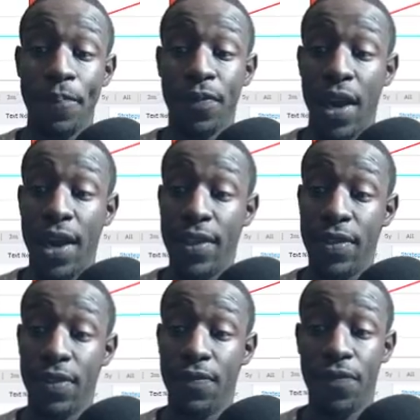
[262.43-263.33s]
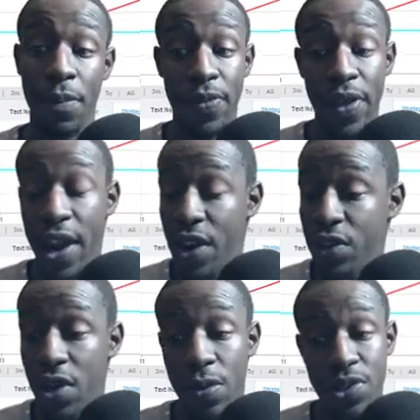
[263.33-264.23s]
And from there, you
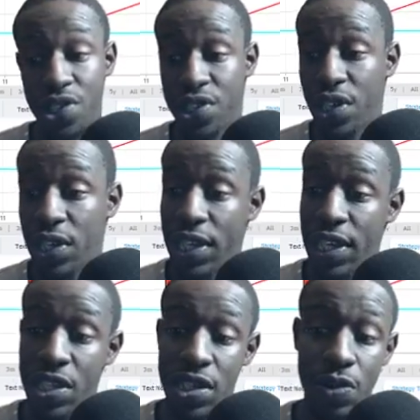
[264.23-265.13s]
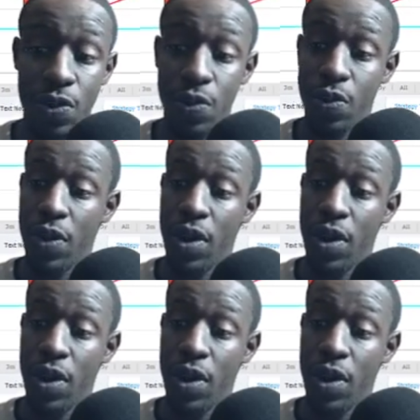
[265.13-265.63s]
know, it's just going to lead to